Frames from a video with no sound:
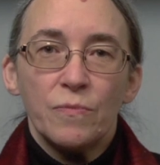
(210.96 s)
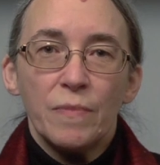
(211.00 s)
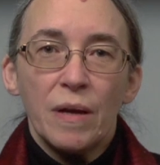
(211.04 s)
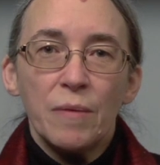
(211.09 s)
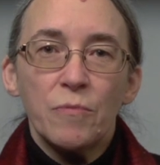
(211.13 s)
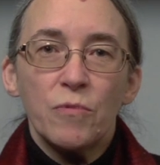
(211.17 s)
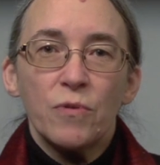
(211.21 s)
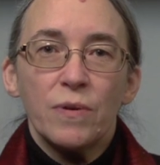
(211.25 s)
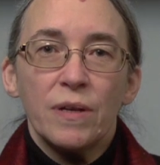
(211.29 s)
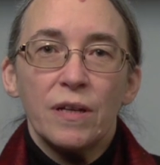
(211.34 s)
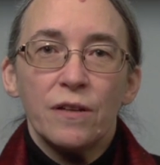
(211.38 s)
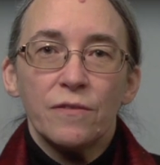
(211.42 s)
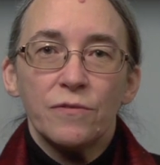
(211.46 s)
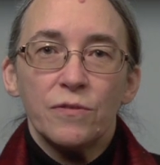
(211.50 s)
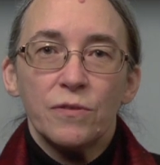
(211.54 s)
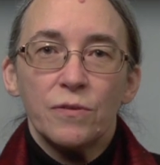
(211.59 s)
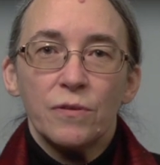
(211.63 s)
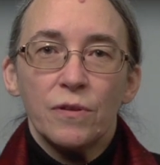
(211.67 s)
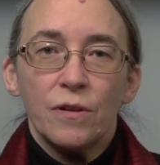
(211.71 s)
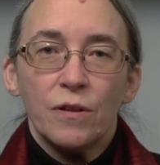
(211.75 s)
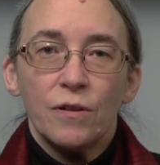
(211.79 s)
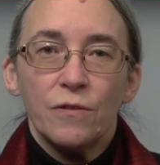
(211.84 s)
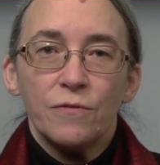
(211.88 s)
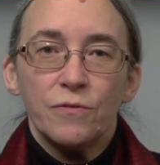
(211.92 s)
the memory of
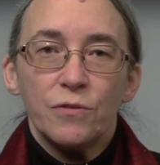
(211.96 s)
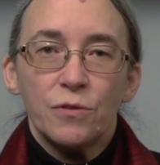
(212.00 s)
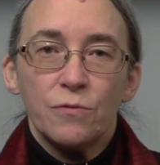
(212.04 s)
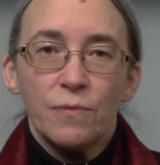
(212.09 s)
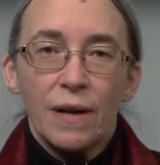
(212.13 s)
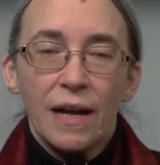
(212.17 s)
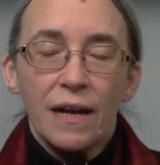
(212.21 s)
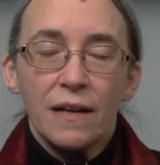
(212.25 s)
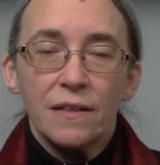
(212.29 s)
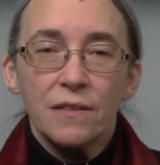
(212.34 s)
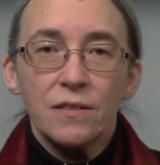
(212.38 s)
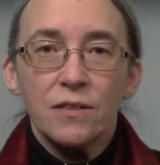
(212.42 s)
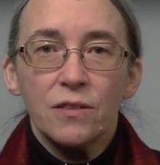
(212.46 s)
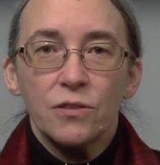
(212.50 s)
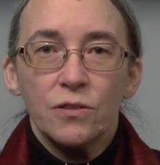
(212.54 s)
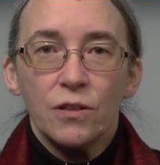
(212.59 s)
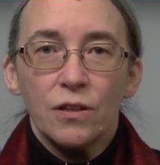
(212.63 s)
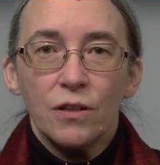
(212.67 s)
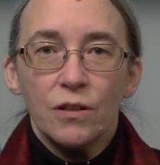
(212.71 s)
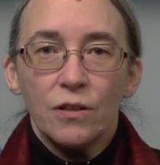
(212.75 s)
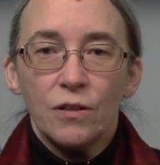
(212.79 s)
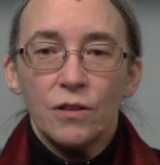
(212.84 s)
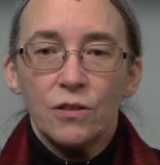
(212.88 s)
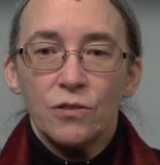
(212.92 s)
the, of the rat
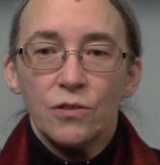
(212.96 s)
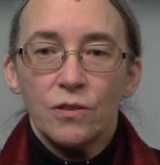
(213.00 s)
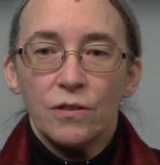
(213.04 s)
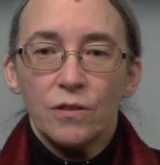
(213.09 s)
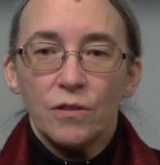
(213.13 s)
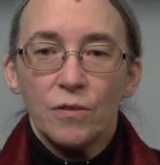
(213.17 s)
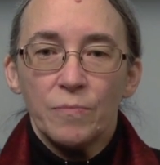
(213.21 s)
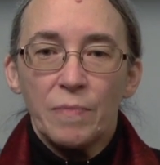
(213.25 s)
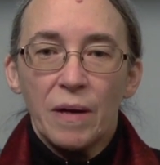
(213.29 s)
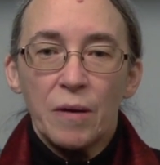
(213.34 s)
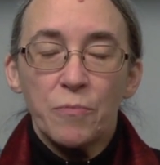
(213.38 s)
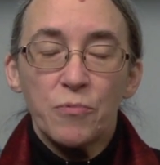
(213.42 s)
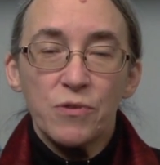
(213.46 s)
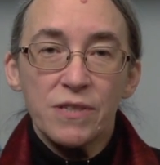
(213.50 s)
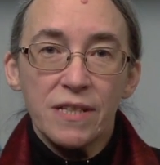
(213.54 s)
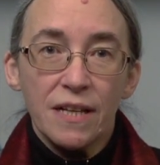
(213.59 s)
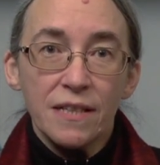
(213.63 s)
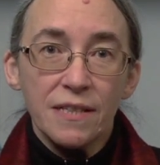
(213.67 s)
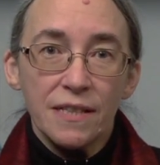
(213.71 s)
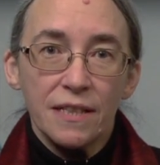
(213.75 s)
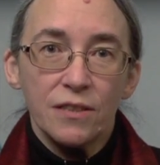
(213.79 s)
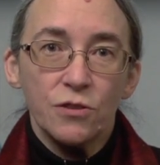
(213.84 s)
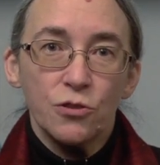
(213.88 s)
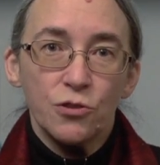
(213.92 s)
uh, uh, by
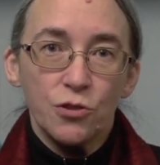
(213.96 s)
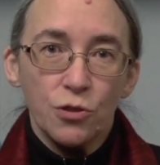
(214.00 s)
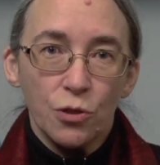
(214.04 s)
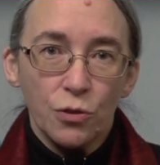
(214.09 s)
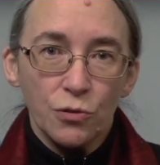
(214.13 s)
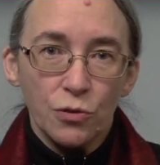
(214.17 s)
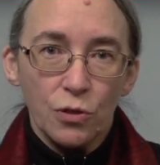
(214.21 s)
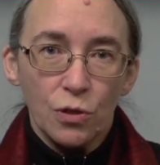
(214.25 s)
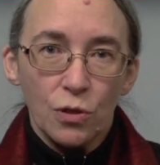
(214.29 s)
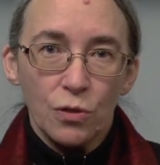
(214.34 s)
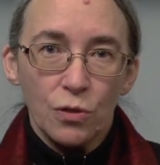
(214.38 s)
presenting the tone